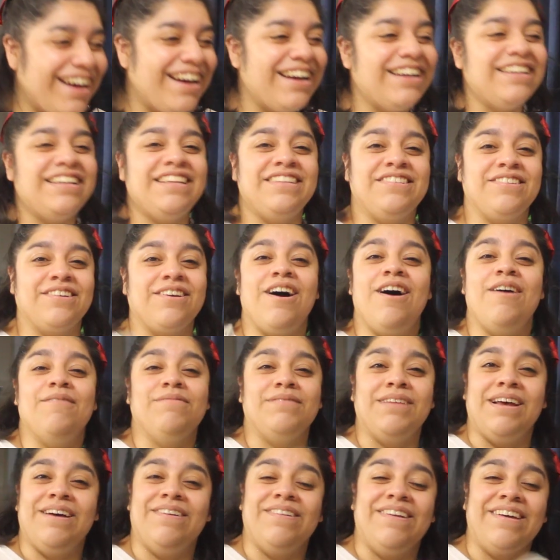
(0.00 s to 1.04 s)
I need to
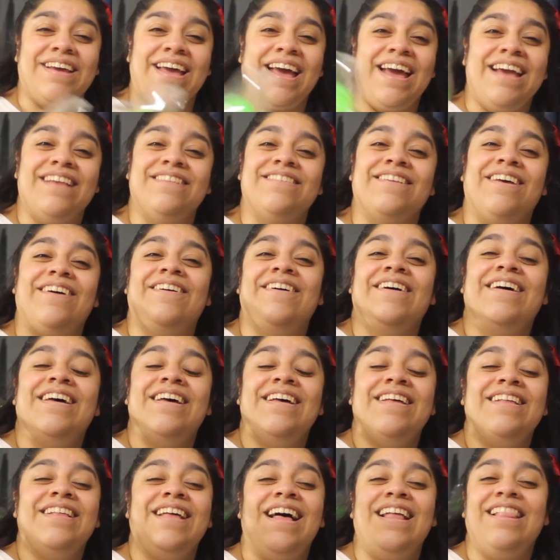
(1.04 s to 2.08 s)
calm down, okay? So,
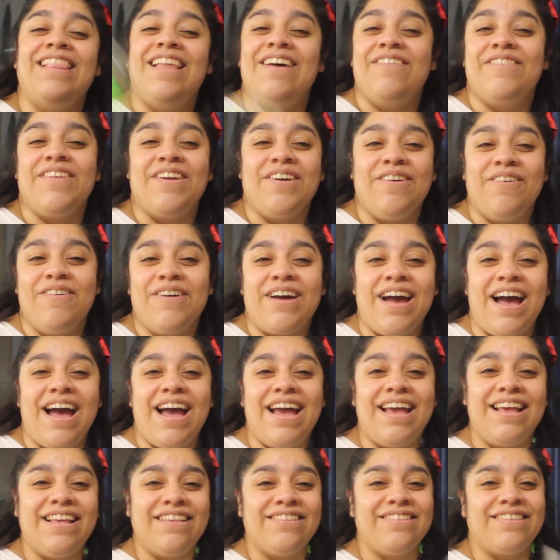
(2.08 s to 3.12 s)
I love you all,
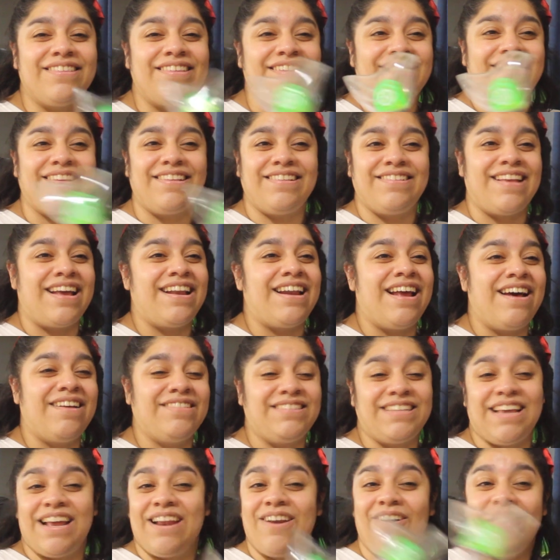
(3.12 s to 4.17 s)
guys. This is 10 out
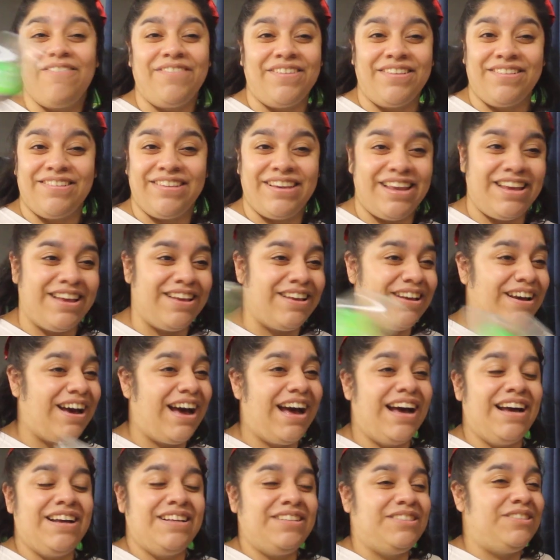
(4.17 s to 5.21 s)
of 10,
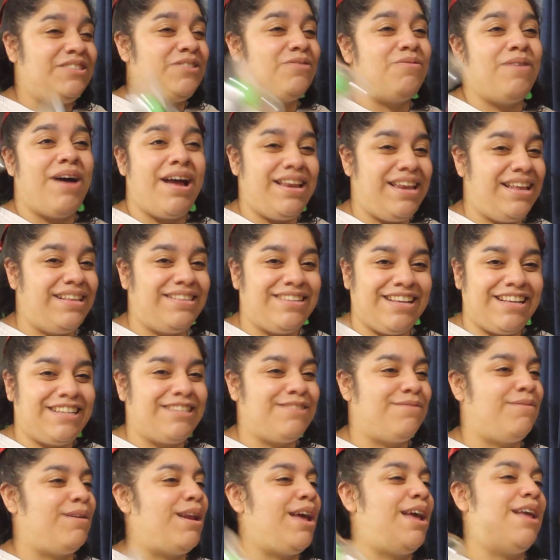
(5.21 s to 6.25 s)
obviously. Do I need to
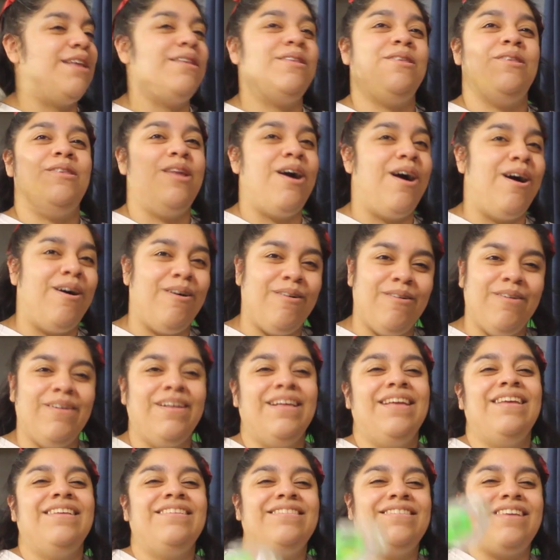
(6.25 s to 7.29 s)
explain? No.
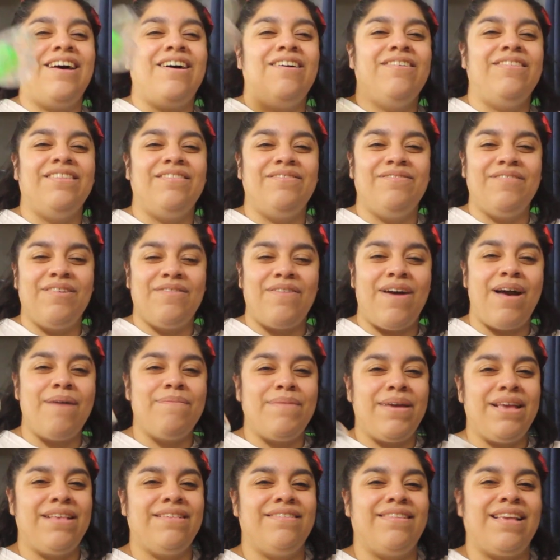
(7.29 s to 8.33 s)
So, with that
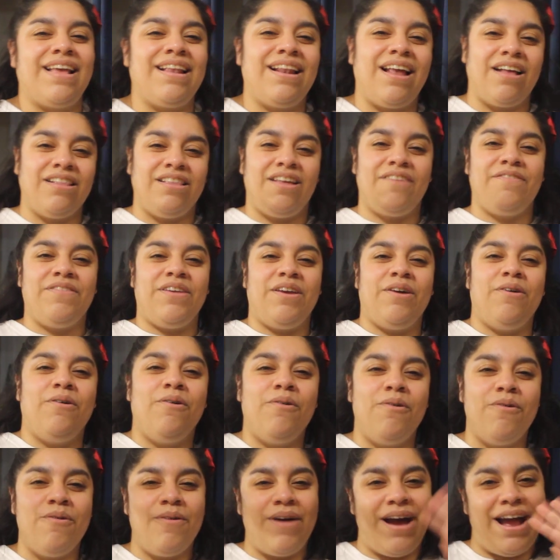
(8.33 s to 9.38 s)
being said, I love you
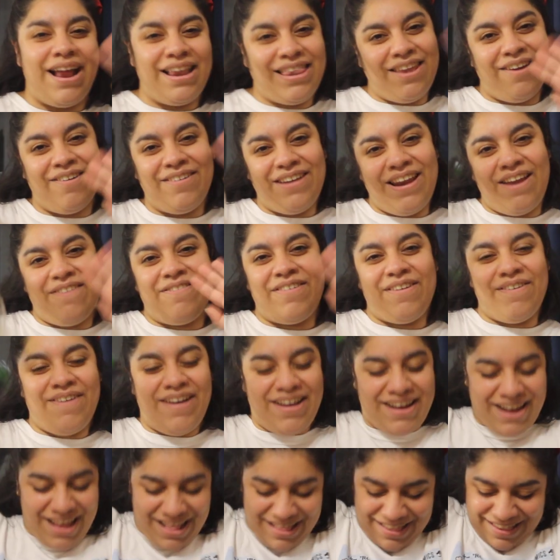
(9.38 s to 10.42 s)
all. Annyeong,
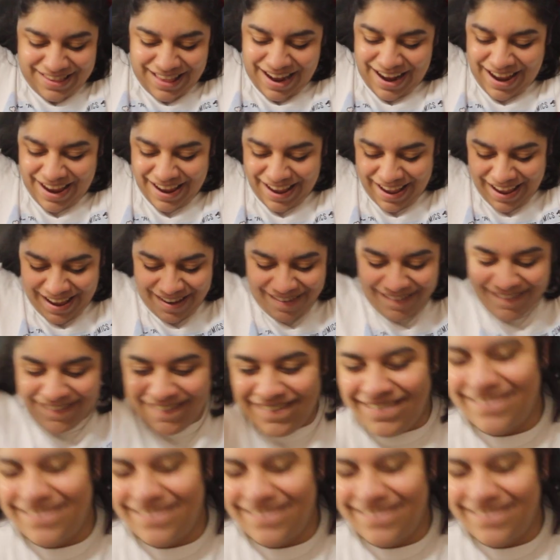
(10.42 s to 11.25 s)
everyone. And saranghae.